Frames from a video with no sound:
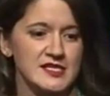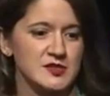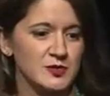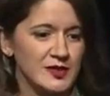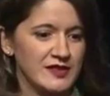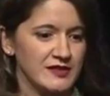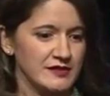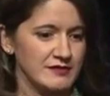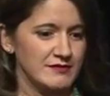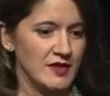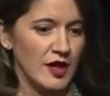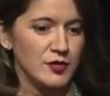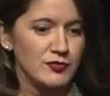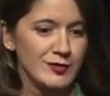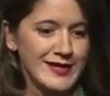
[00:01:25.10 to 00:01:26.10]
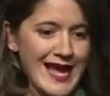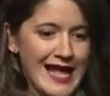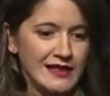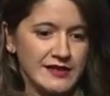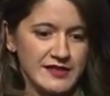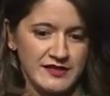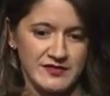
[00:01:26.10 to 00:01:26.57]
with the
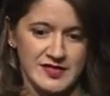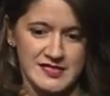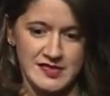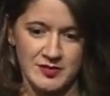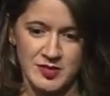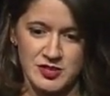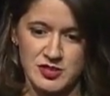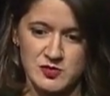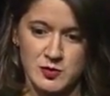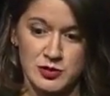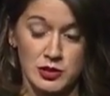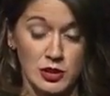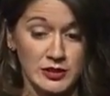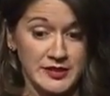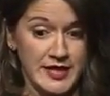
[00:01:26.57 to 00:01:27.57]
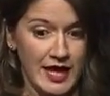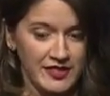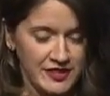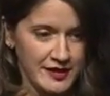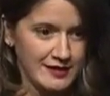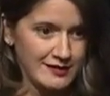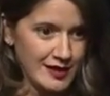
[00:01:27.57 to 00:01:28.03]
unreality of these images, which look
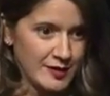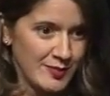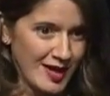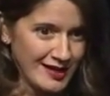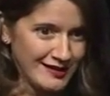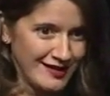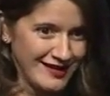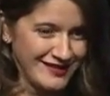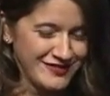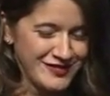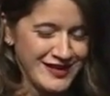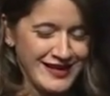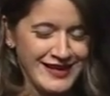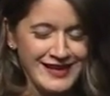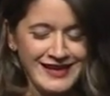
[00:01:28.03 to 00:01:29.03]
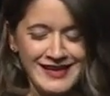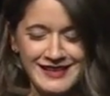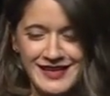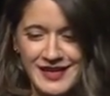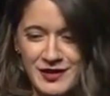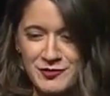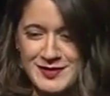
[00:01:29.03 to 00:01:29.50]
nothing like my life,
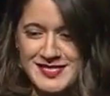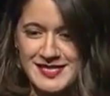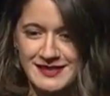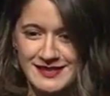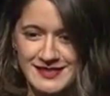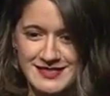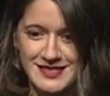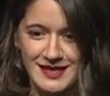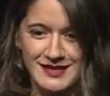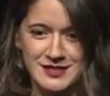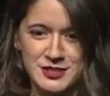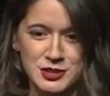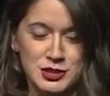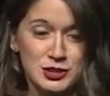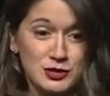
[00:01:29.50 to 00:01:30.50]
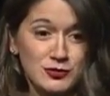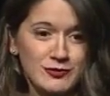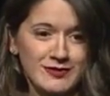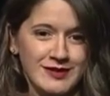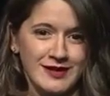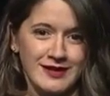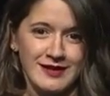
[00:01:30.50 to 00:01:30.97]
that I recently decided to shoot
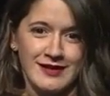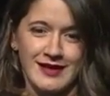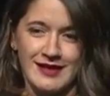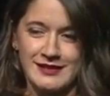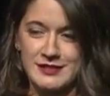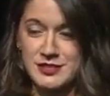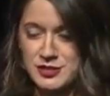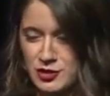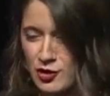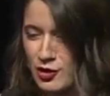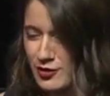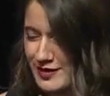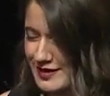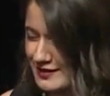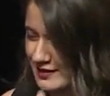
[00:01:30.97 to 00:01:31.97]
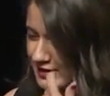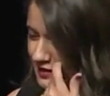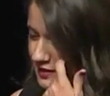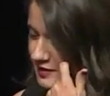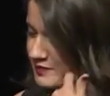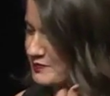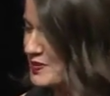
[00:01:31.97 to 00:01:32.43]
and star in
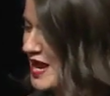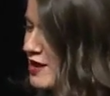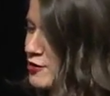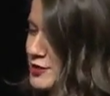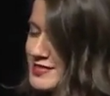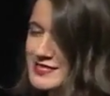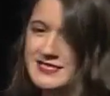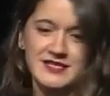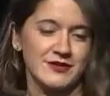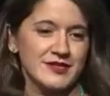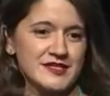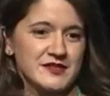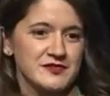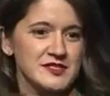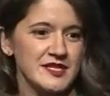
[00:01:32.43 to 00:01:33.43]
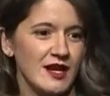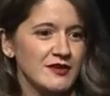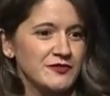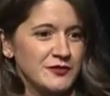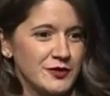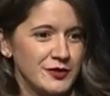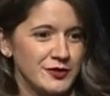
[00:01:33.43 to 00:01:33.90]
a parody series of stock
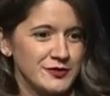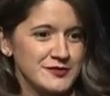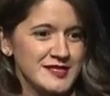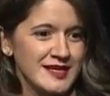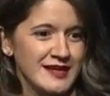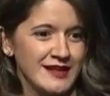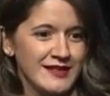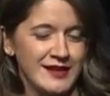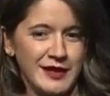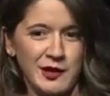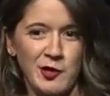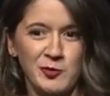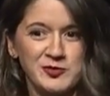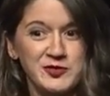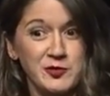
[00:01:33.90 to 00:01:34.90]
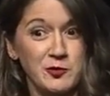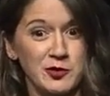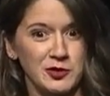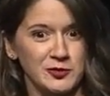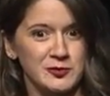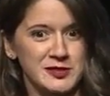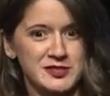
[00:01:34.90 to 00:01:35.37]
photos that I hoped the
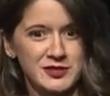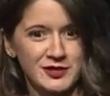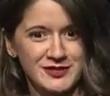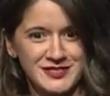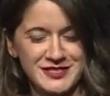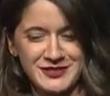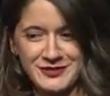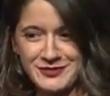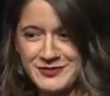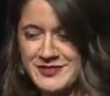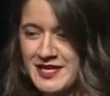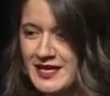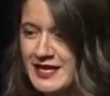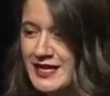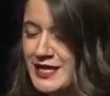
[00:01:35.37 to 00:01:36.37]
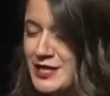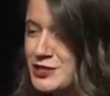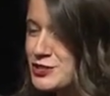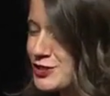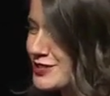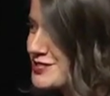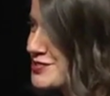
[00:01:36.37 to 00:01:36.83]
world would start to use, just